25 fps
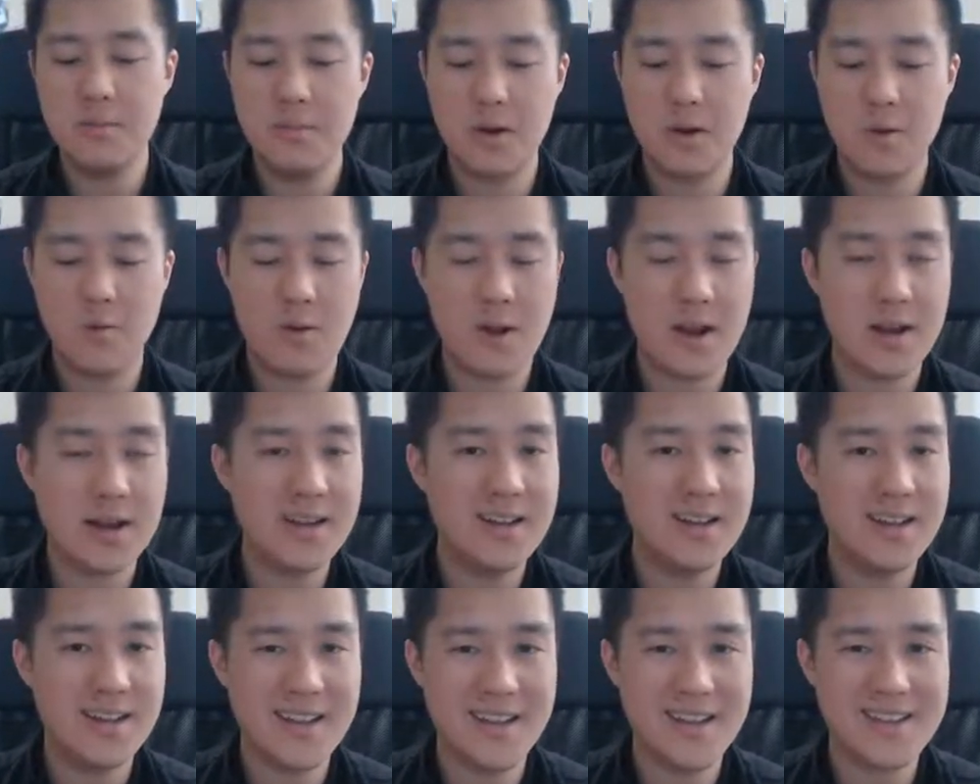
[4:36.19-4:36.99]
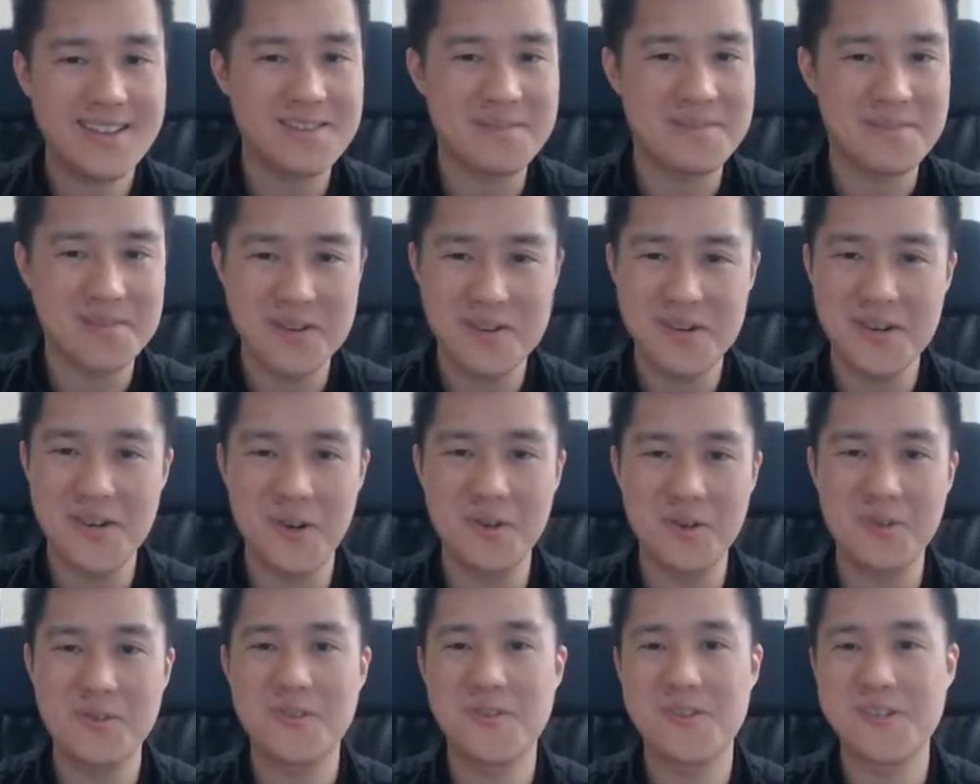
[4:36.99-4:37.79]
but ready to get some good
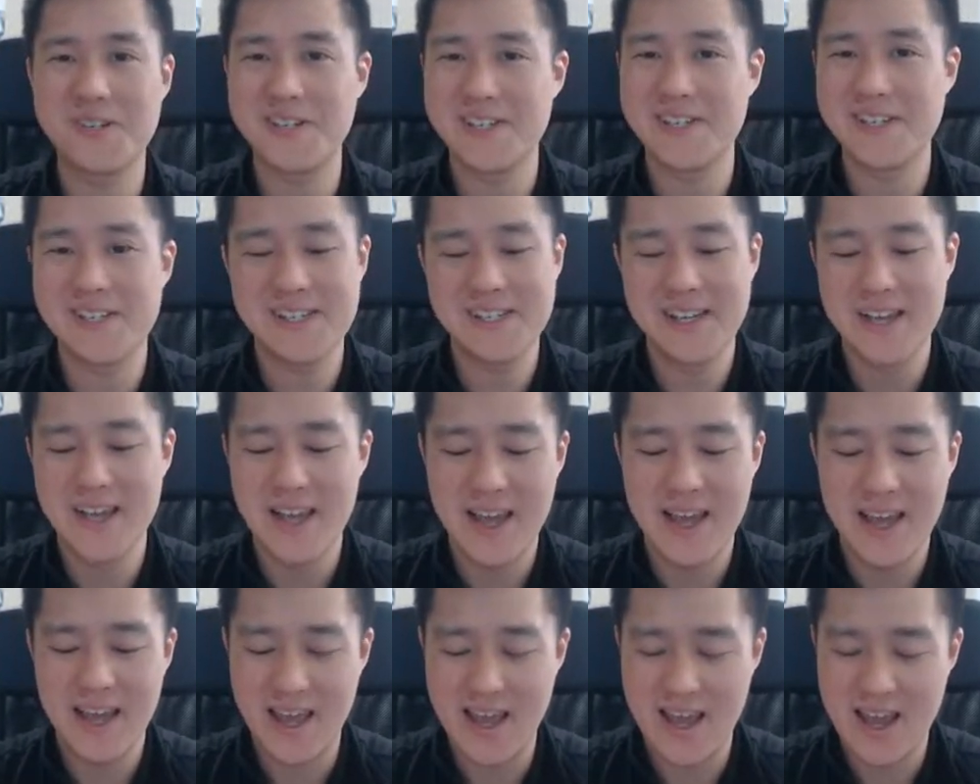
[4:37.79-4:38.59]
ultras